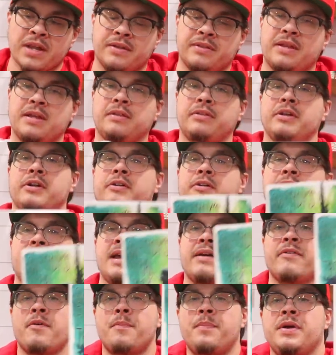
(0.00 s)
They literally
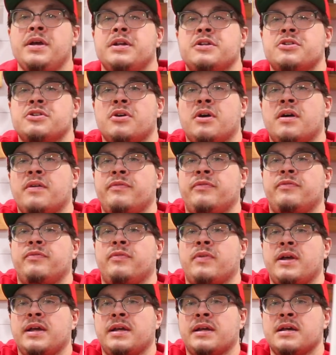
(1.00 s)
have a picture of
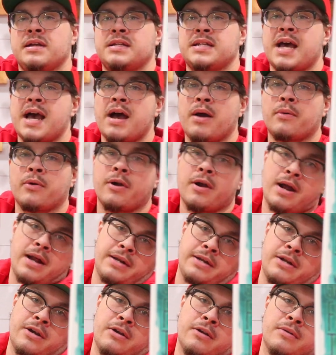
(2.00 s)
like a tower
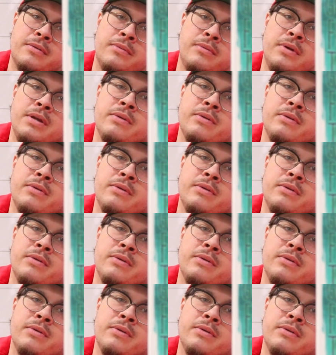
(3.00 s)
on here